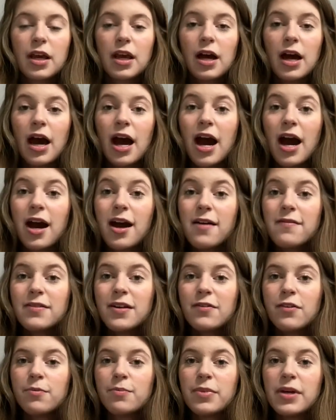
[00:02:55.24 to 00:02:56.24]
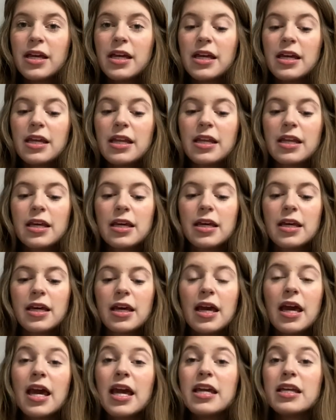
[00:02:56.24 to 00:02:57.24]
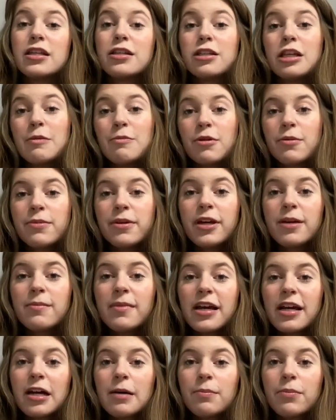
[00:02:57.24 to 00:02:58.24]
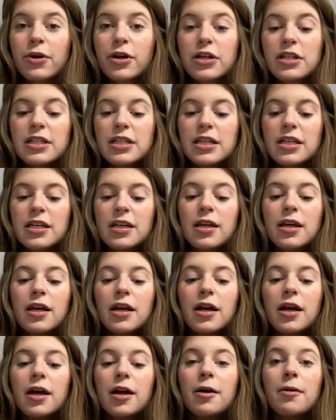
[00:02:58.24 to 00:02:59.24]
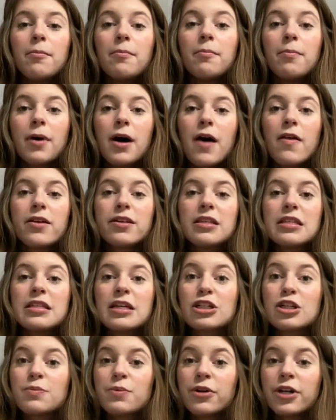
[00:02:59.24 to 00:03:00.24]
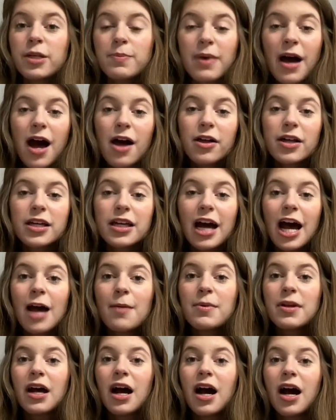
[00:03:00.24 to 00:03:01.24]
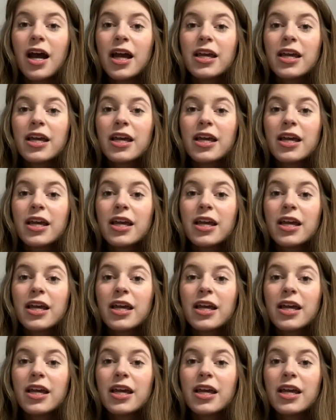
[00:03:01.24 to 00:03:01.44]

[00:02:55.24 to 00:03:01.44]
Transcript: I've never been a super big makeup person, but this is such a pretty palette. I've been eyeing